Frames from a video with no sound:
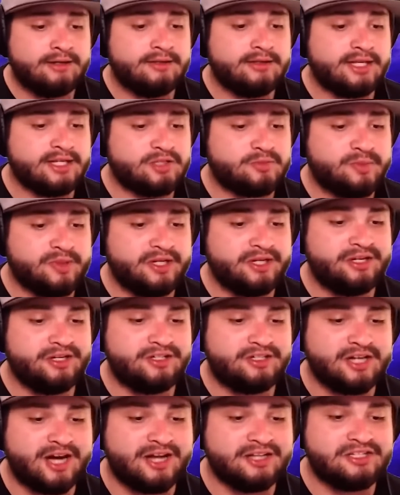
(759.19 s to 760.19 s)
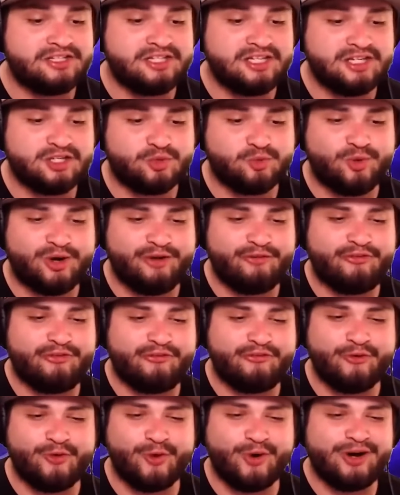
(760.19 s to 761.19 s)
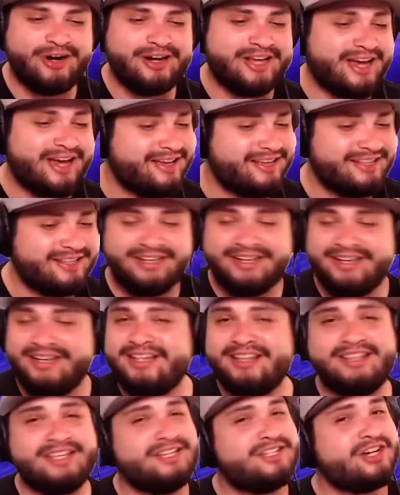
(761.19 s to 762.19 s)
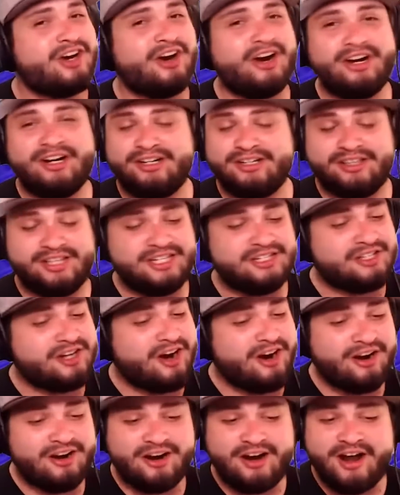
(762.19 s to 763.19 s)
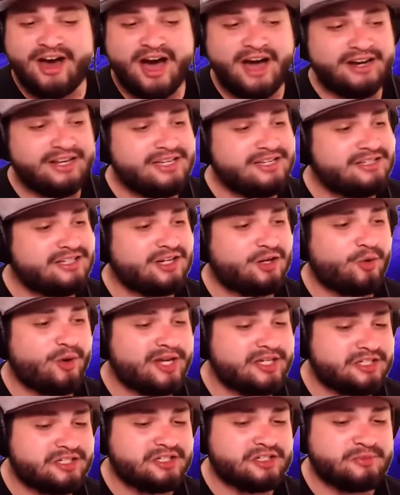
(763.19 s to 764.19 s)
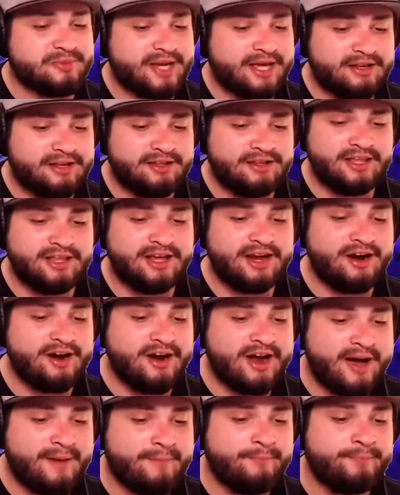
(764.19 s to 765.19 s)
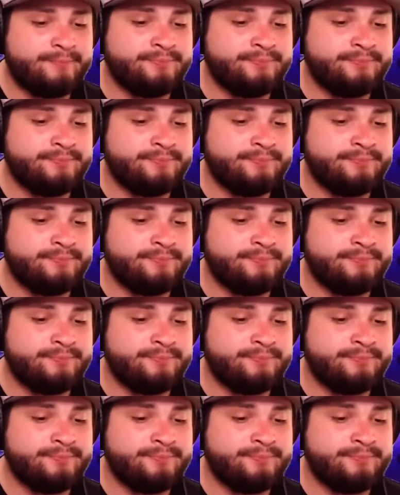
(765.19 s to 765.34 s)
That's pretty good. Don C is 1 for 4. Yeah, these are not easy questions, man. They are not.